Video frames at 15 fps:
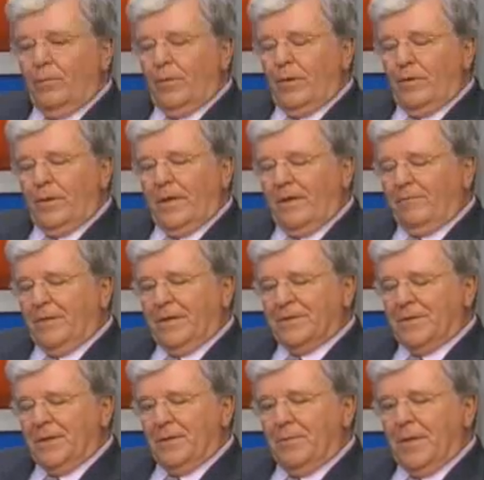We only
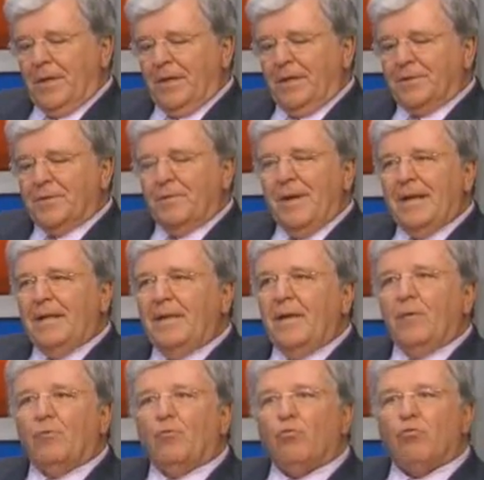have less than a minute. Is there
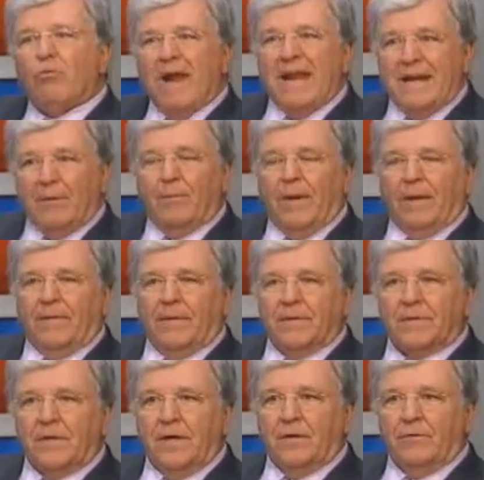anything right
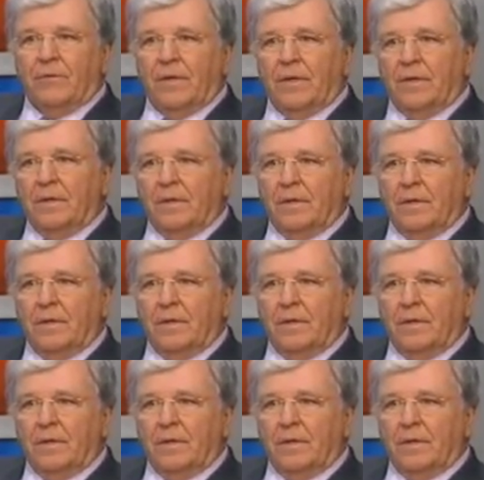about this country?